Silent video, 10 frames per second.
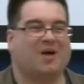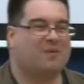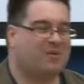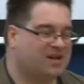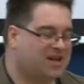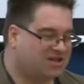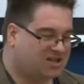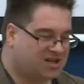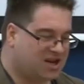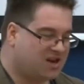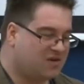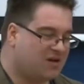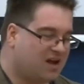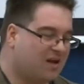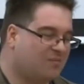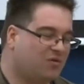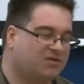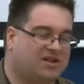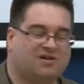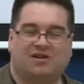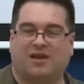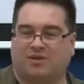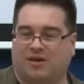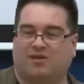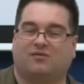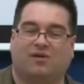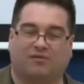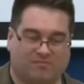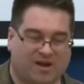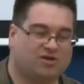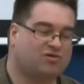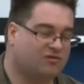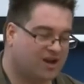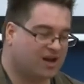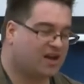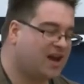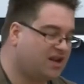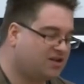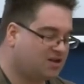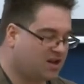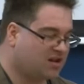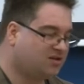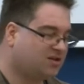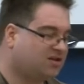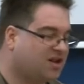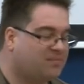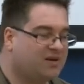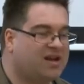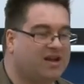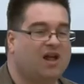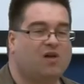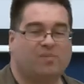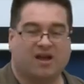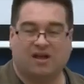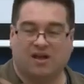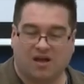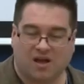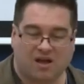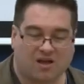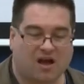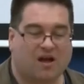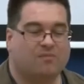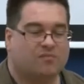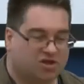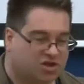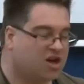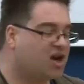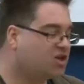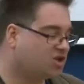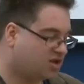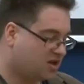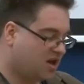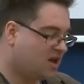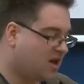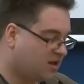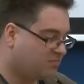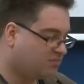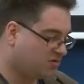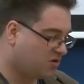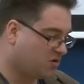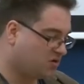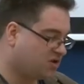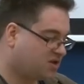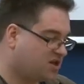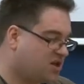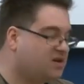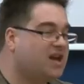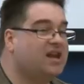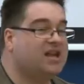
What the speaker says: We need to also do that thing of mentoring and discipling and helping the church in the broad to get